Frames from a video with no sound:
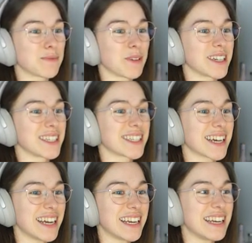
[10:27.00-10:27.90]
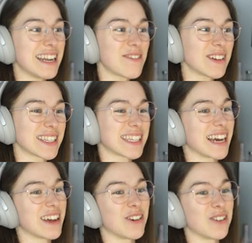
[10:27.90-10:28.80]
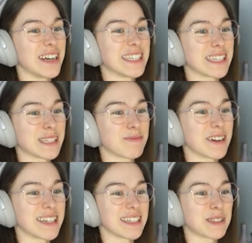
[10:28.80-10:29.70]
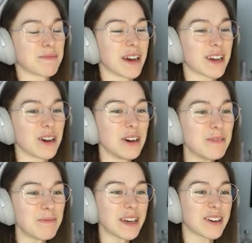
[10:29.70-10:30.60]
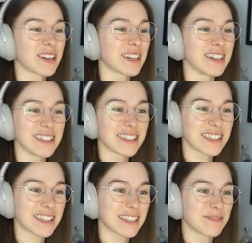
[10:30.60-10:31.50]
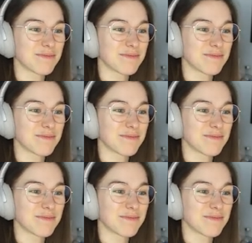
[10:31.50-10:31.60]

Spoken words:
Springs. I never stay in Oasis Springs, but it could be good looks.